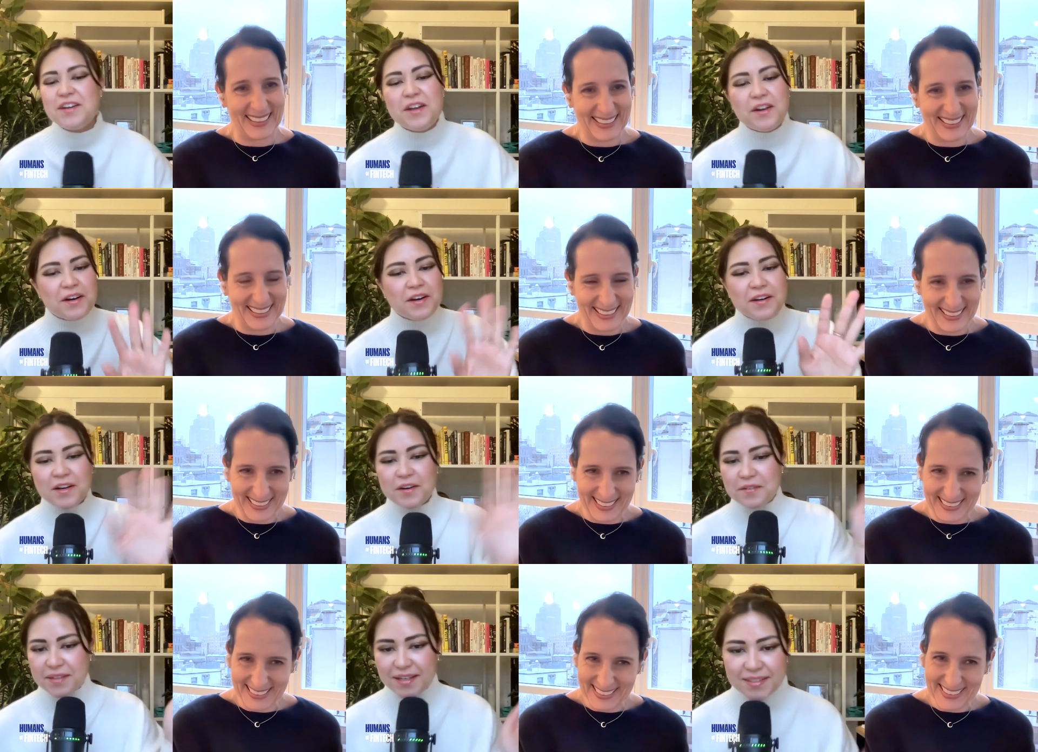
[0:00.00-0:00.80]
Speaker 1: no, no, no, no.
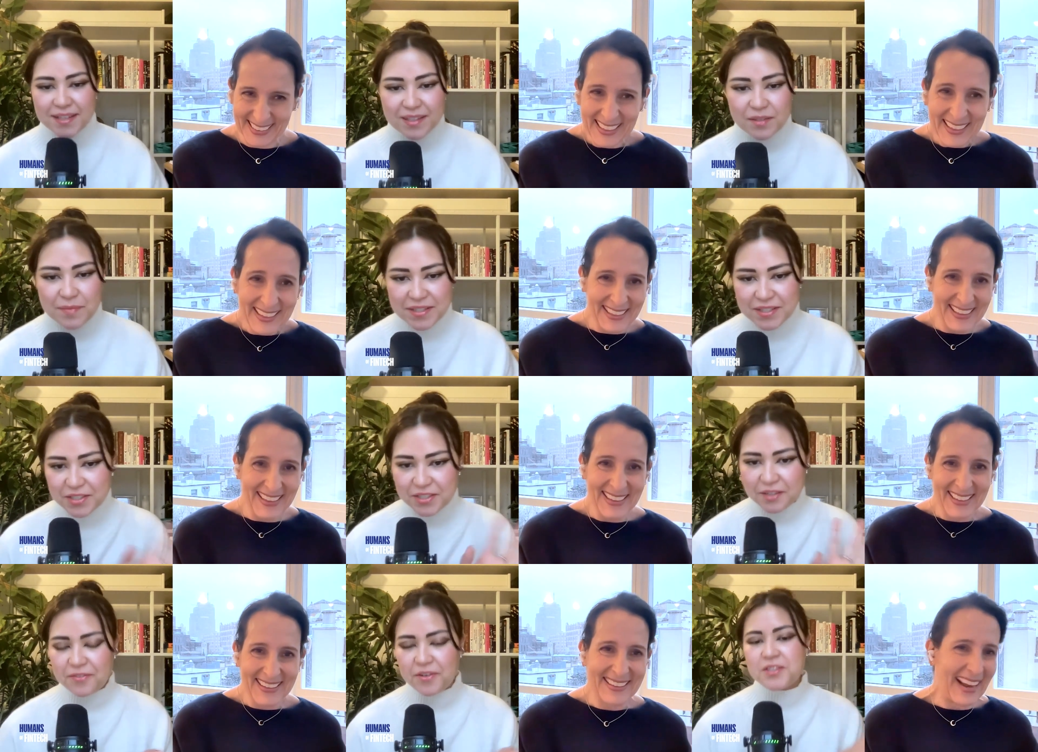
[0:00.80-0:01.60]
That is not the message here.
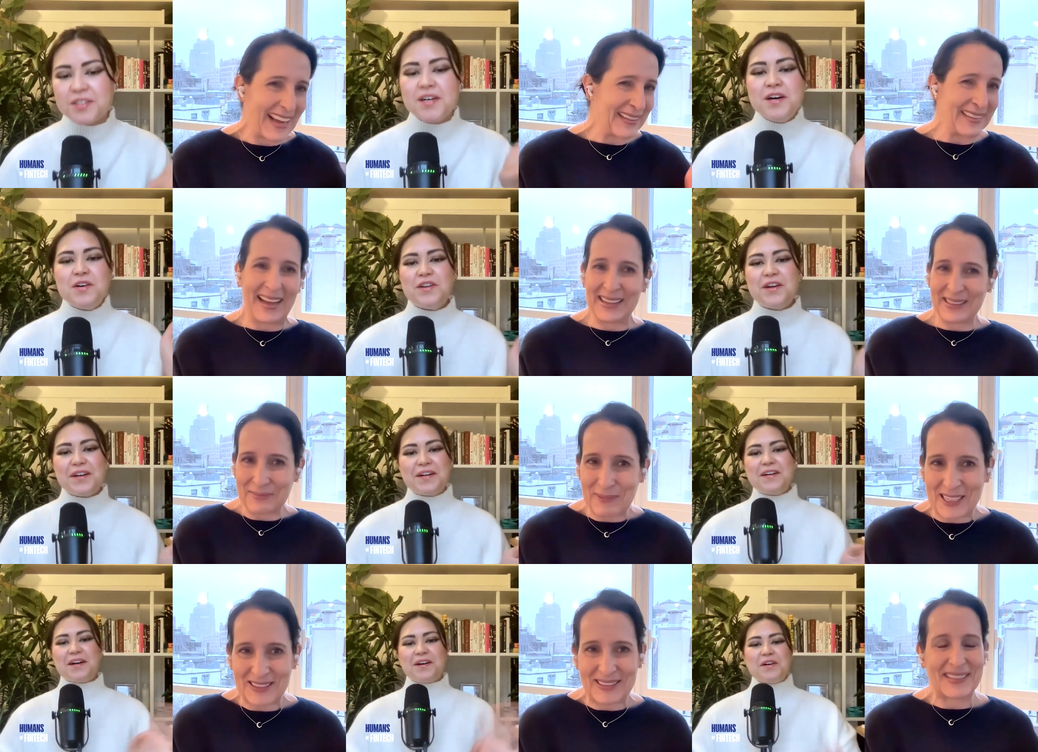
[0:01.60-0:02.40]
Folks. Not not no, the no,
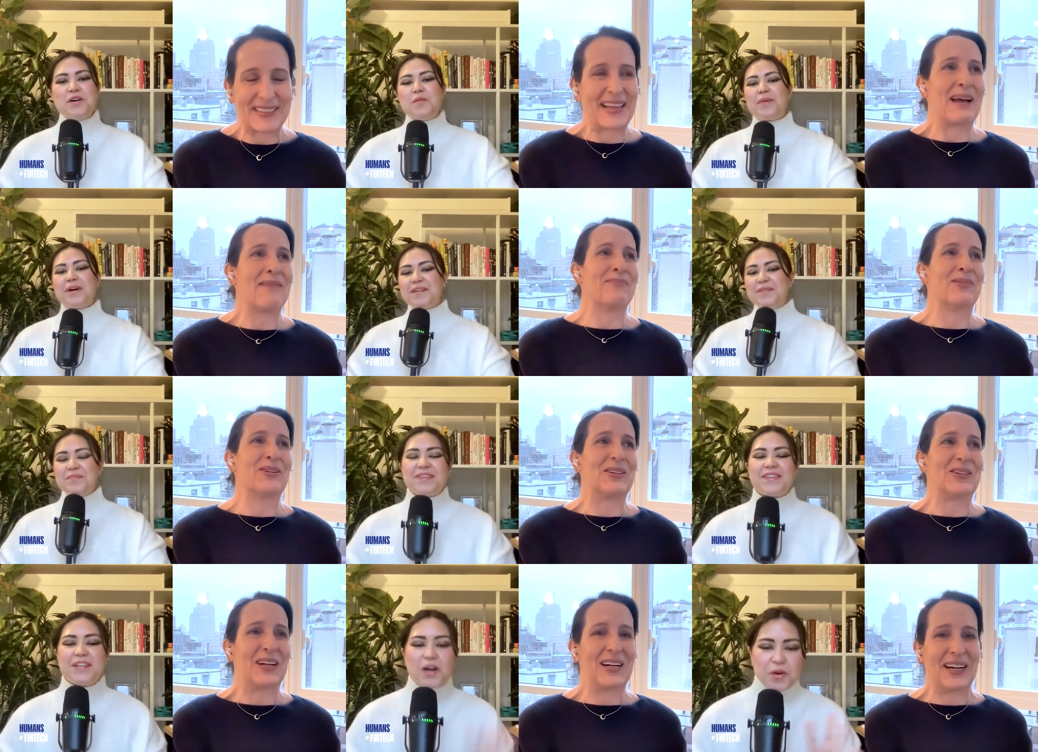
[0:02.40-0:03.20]
best no. example.
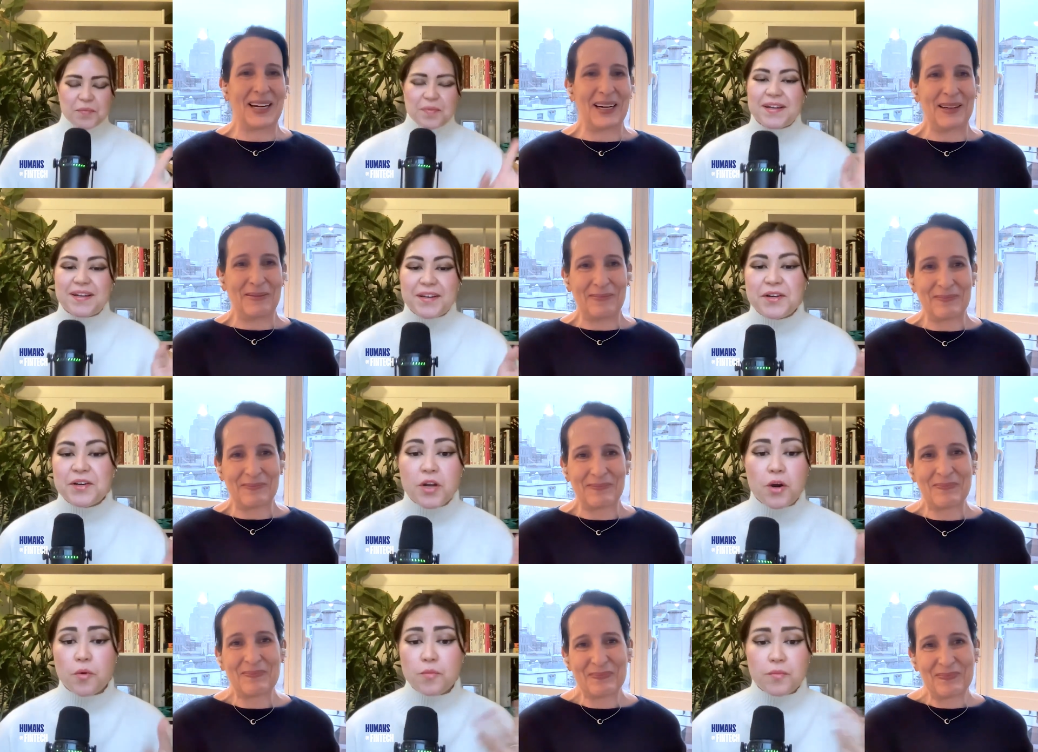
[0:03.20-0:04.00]
But, no, um, but no, no, um,
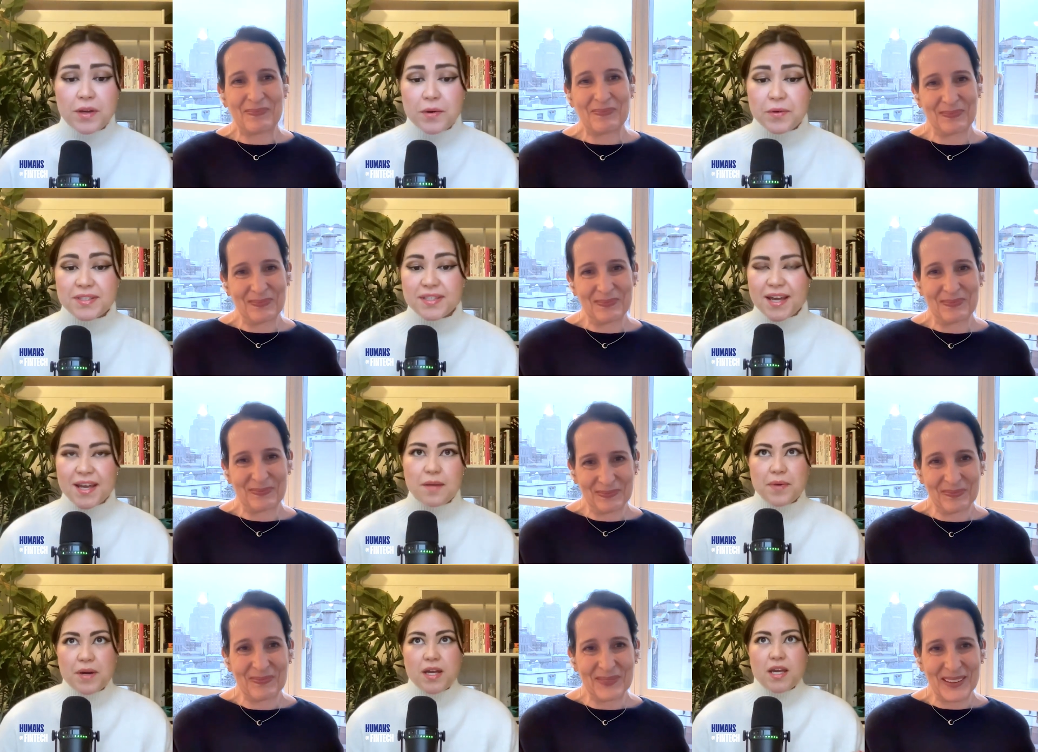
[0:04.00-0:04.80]
no. It was like,
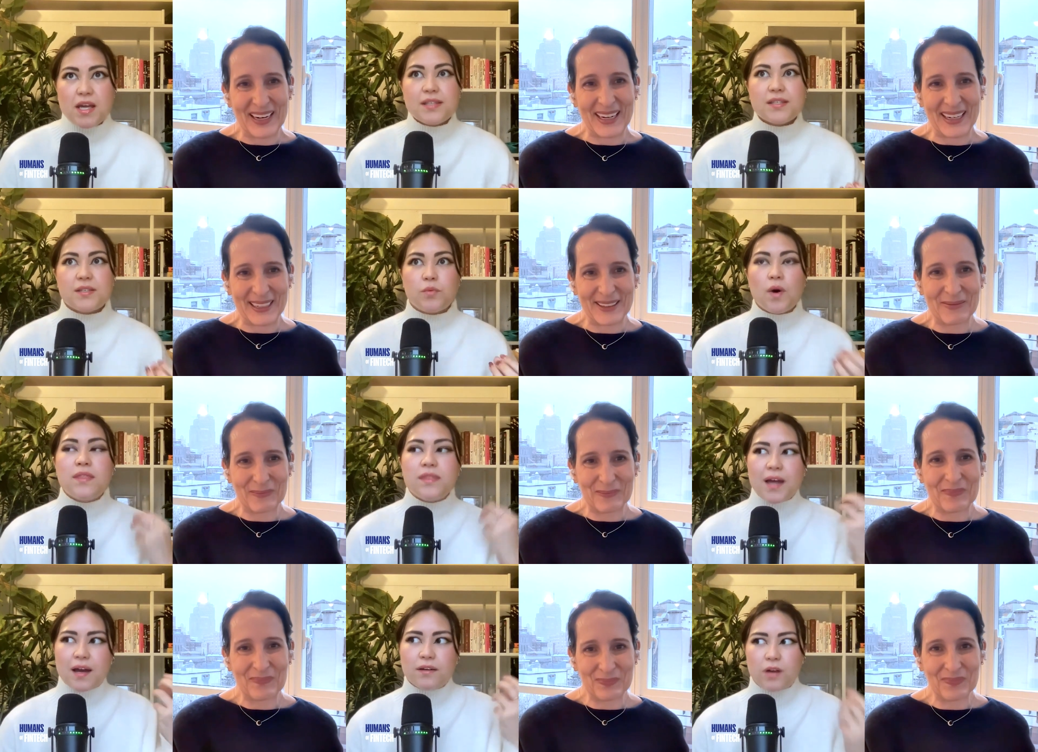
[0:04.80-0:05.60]
but yeah. it's one
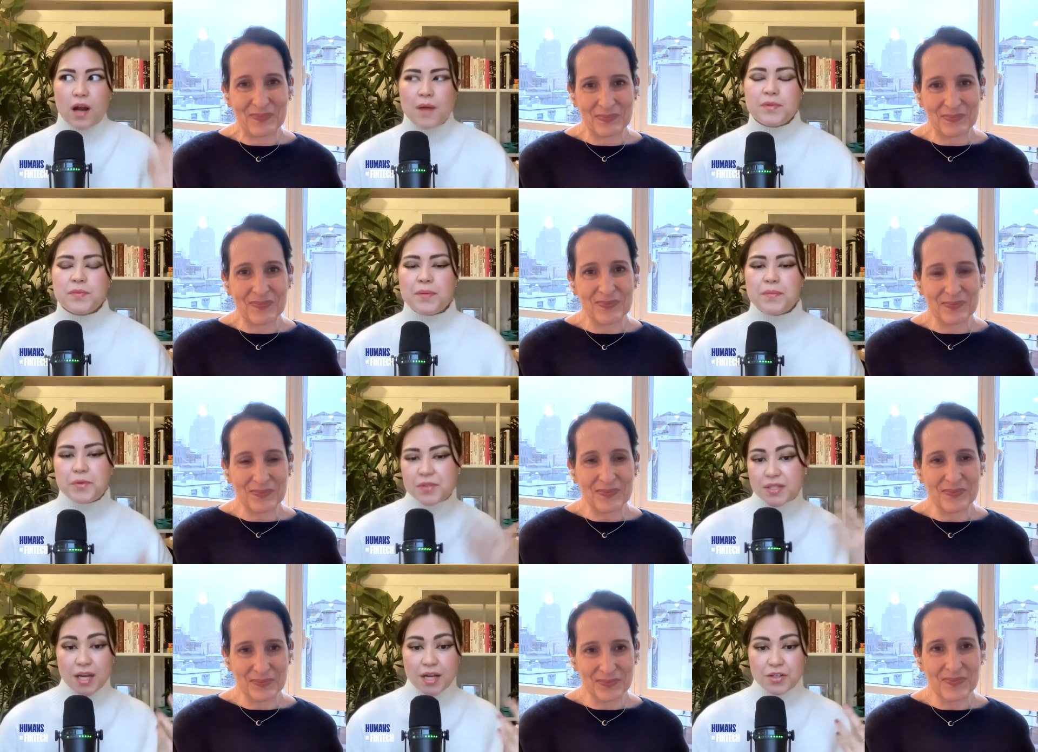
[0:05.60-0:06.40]
that grabs people's
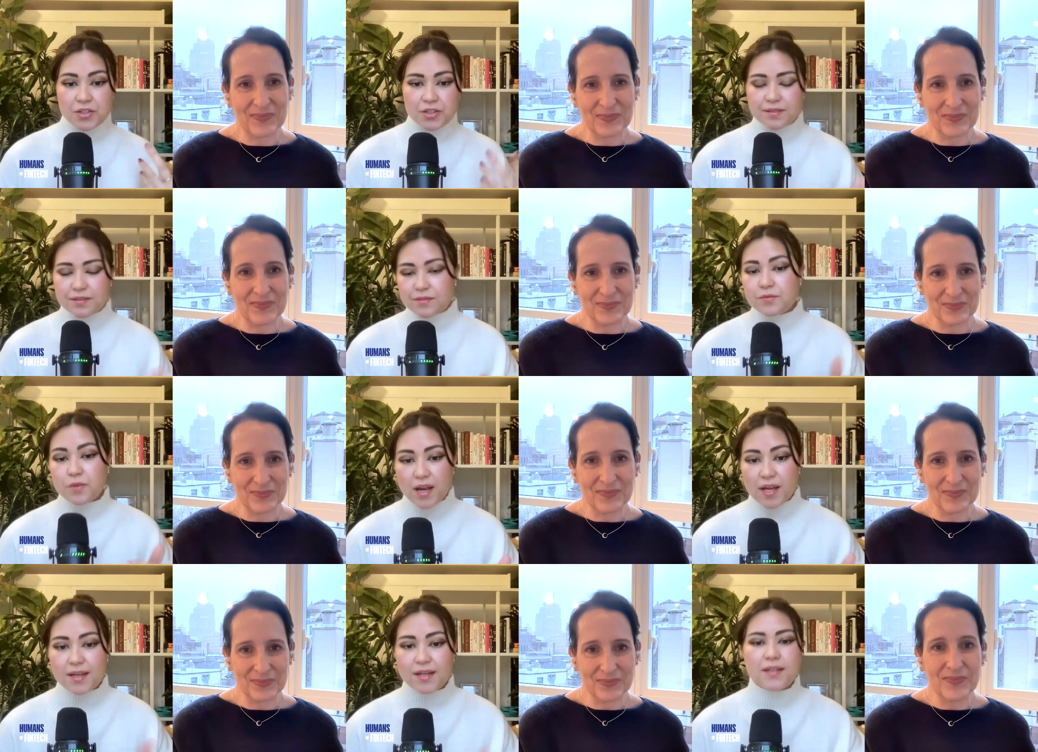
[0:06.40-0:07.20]
attention, right?
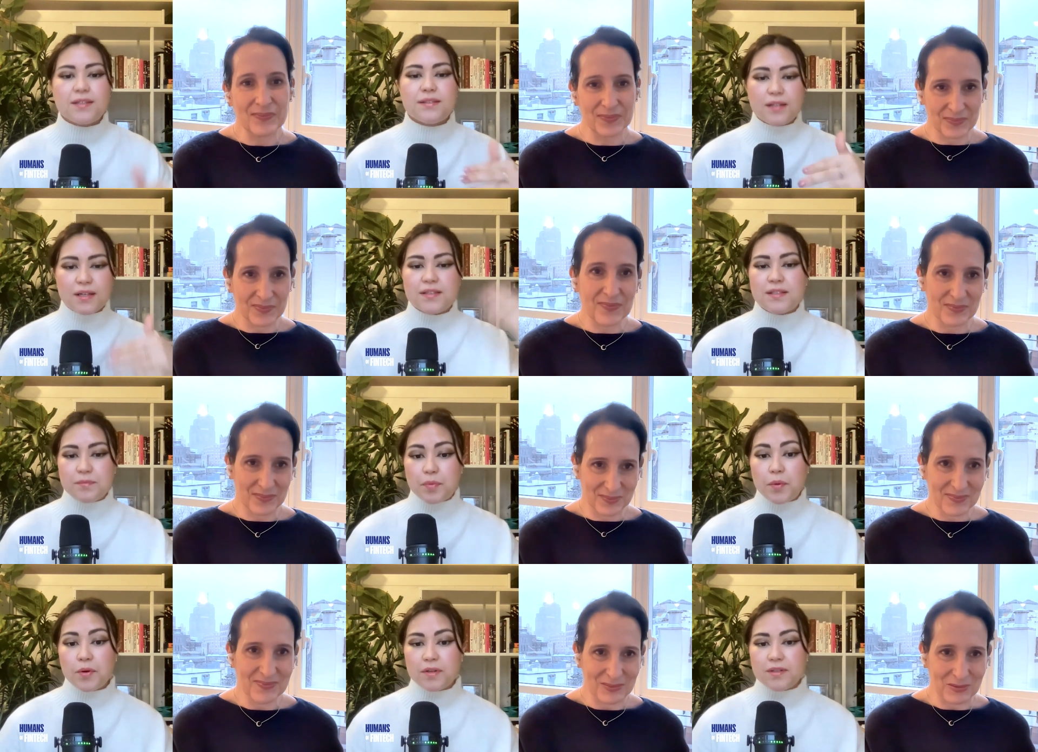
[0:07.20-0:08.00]
right and is
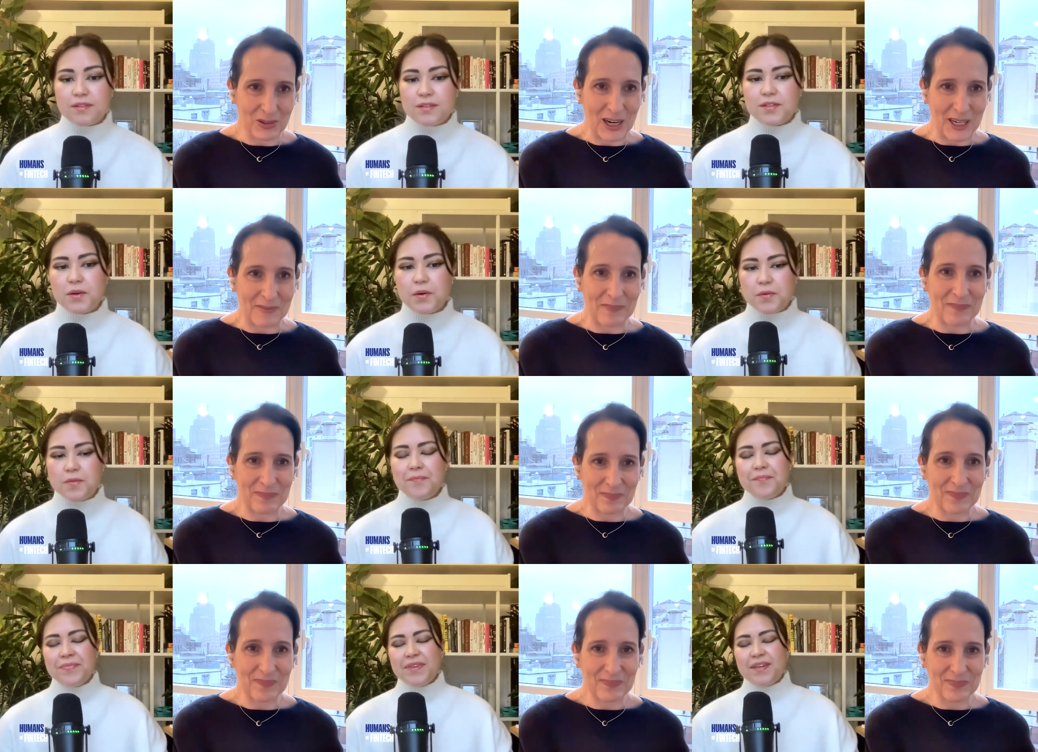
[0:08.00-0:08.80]
important right. so
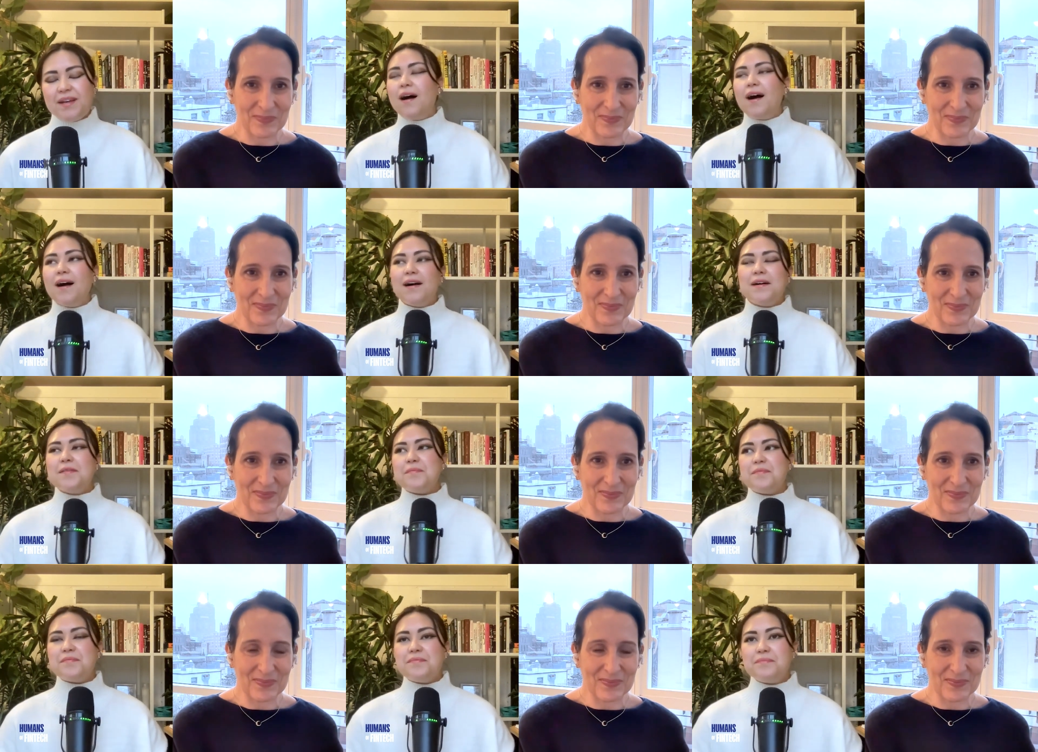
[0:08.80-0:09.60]
um